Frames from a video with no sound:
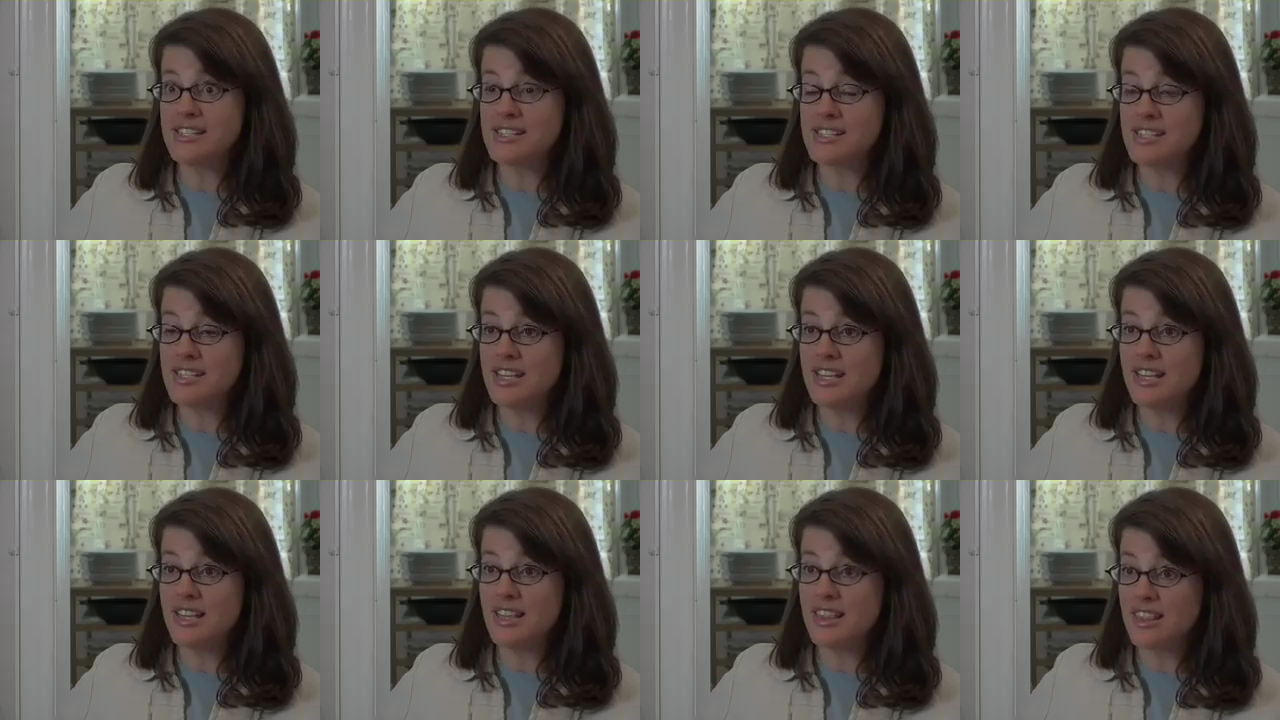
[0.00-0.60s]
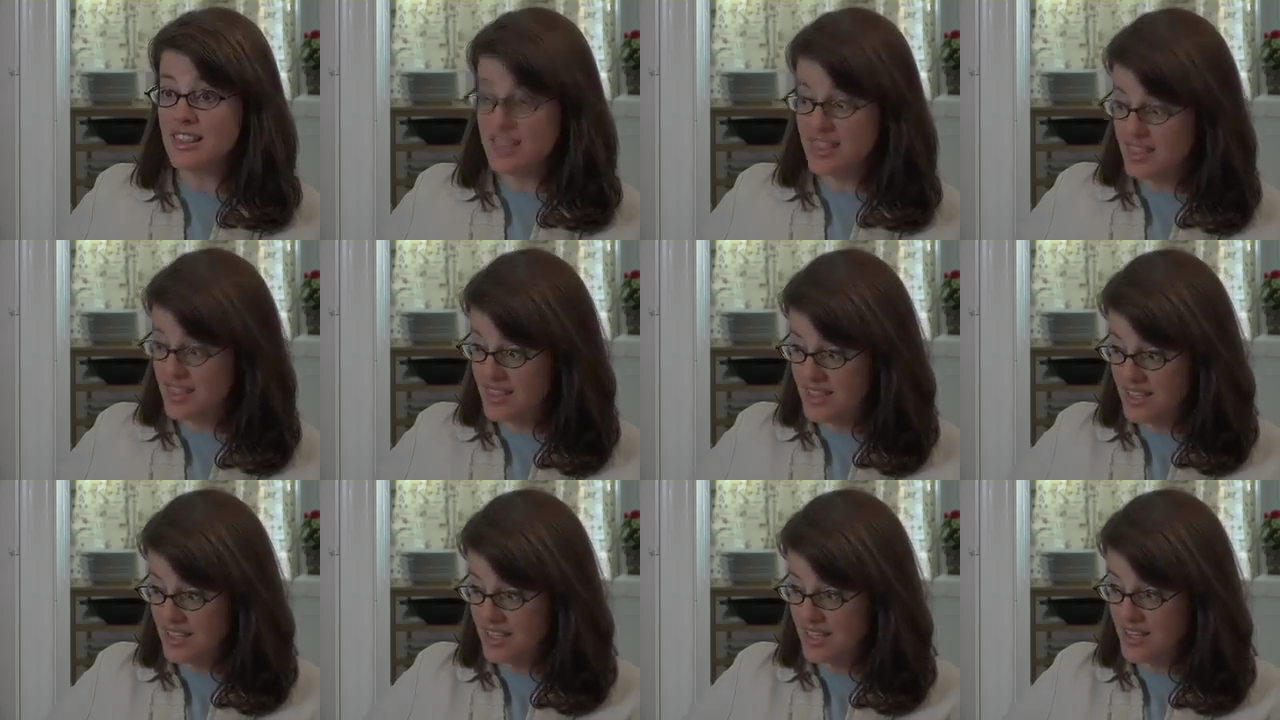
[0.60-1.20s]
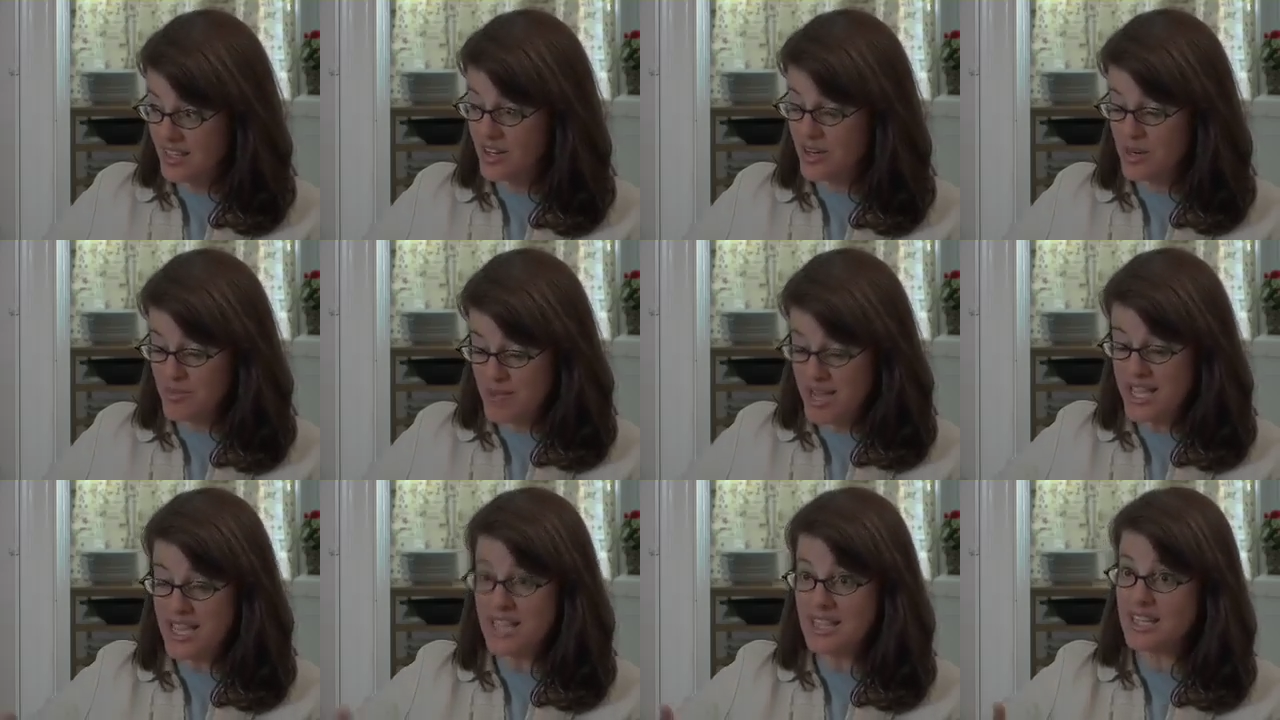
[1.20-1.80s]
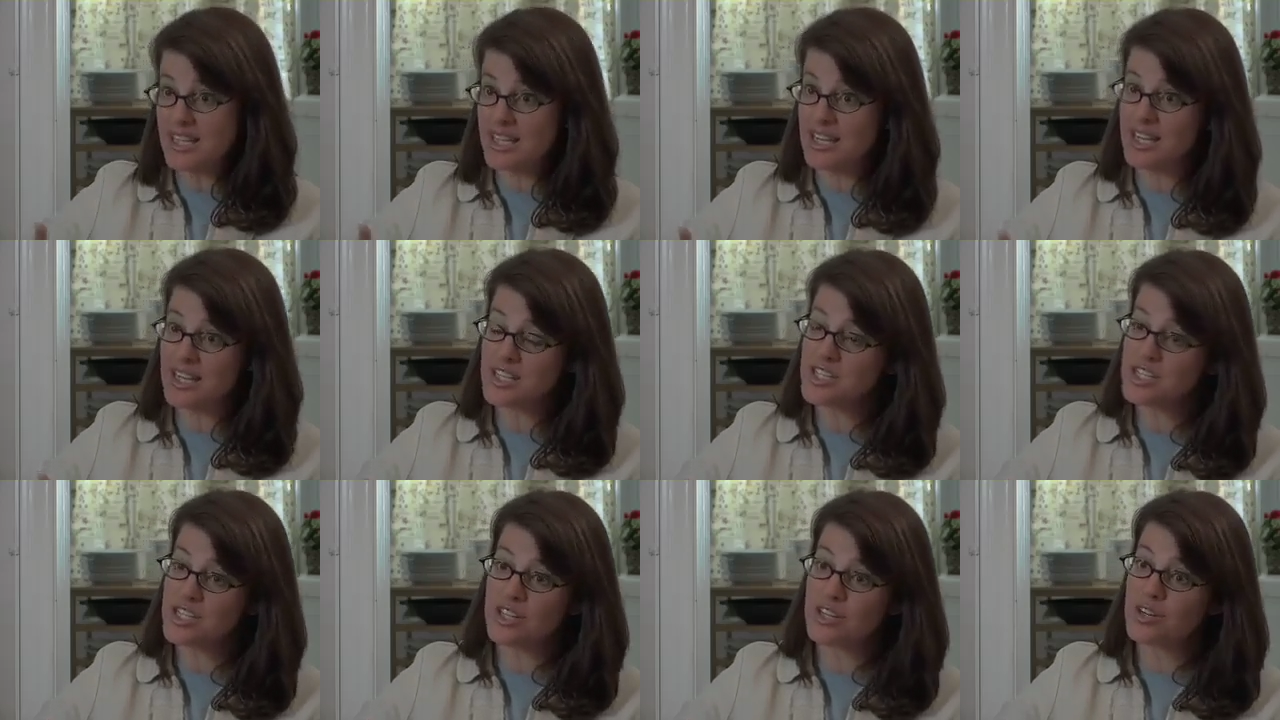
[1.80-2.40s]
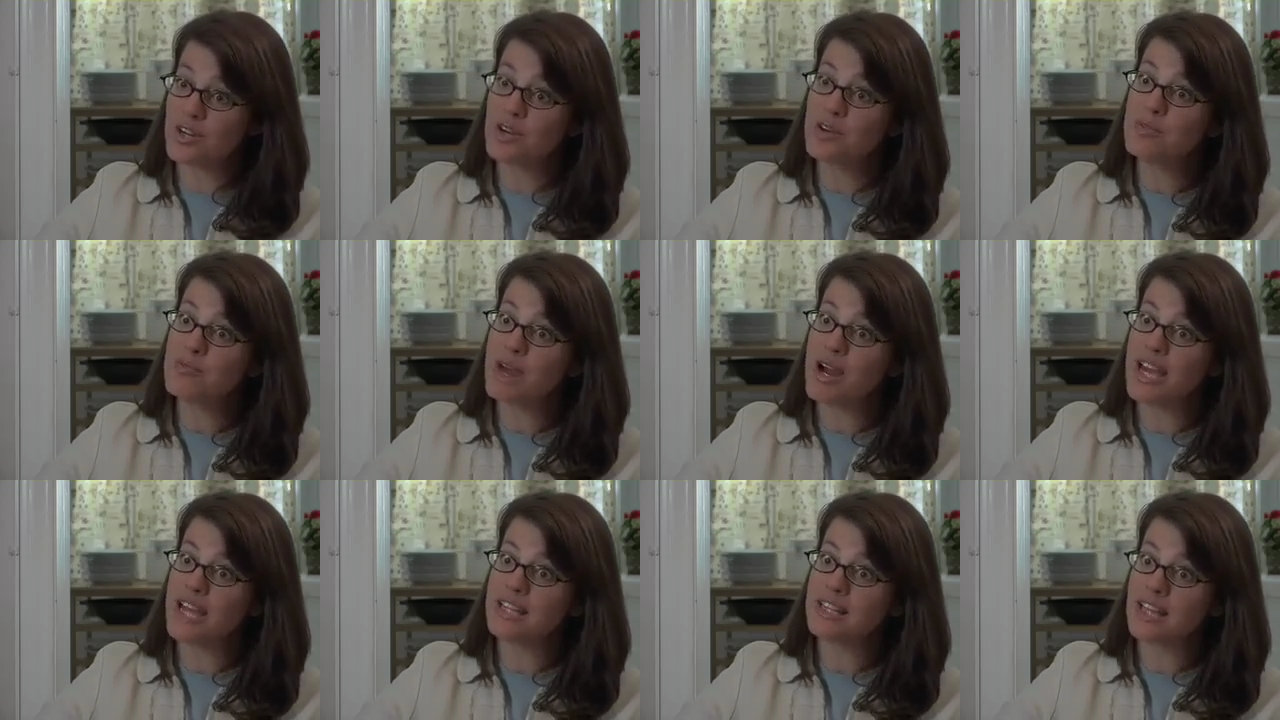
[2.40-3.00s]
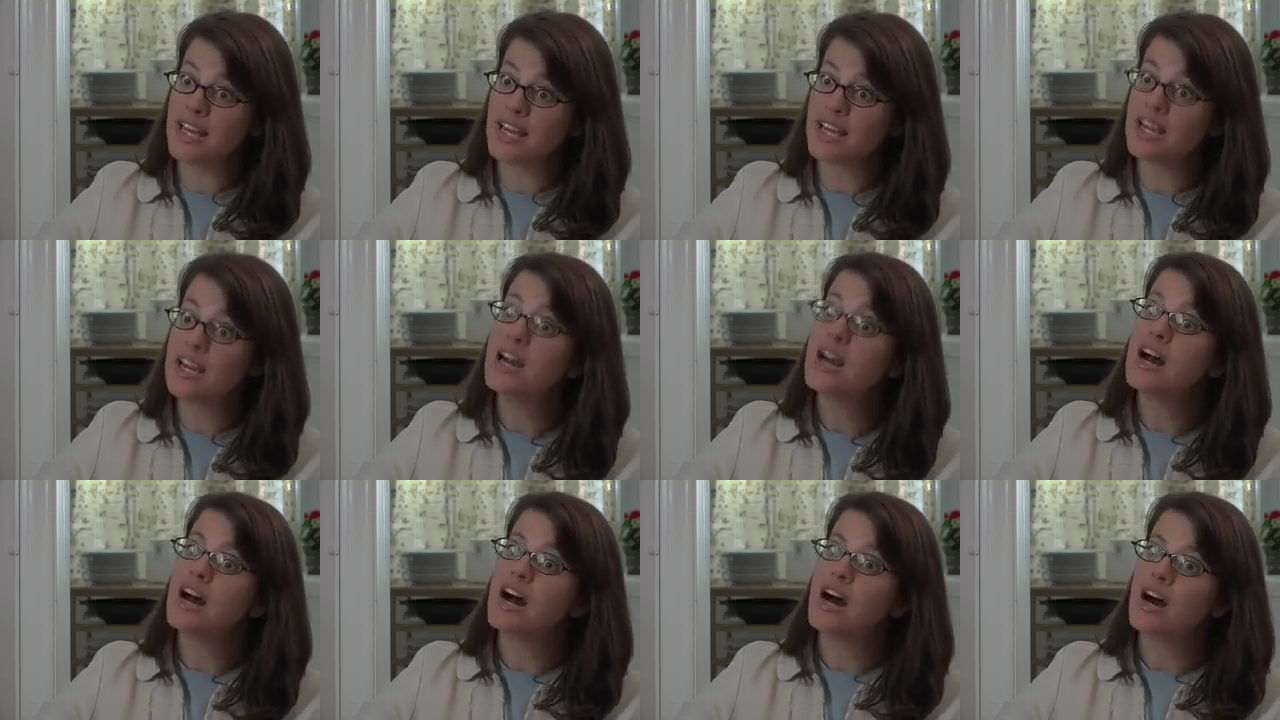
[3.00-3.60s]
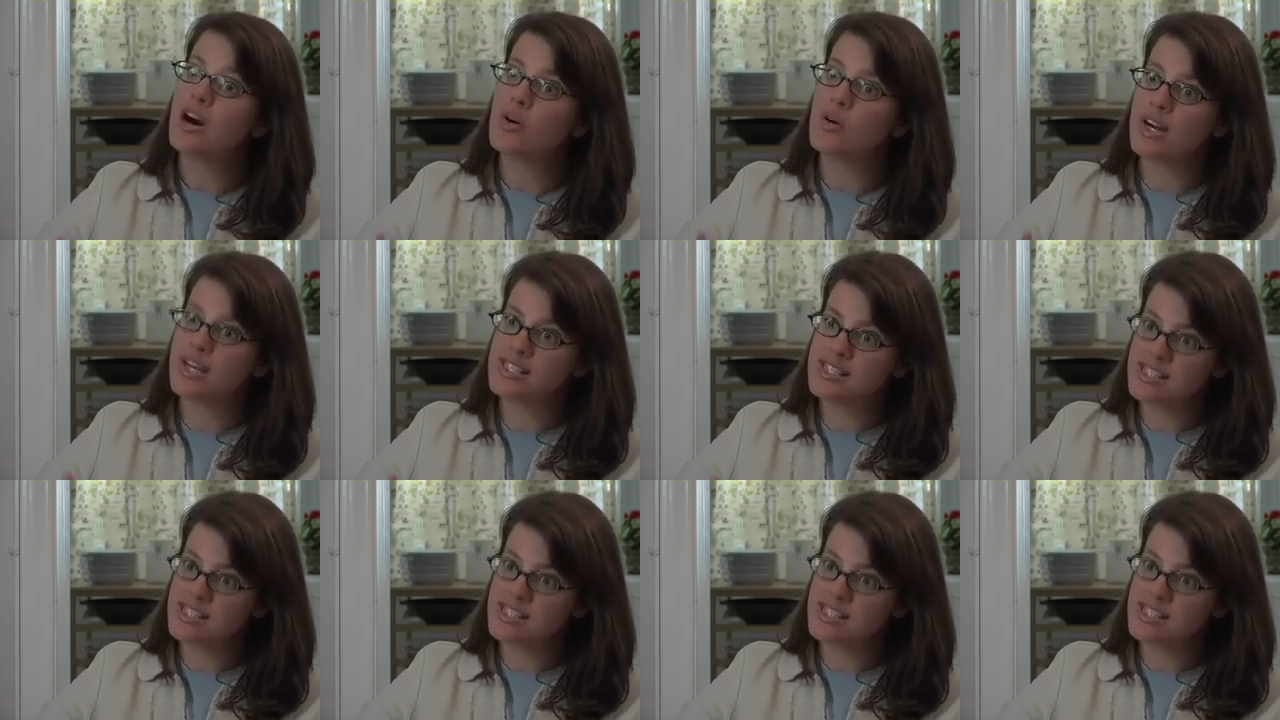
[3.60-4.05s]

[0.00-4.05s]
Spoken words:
to see her making the connection in her own mind, like, oh, I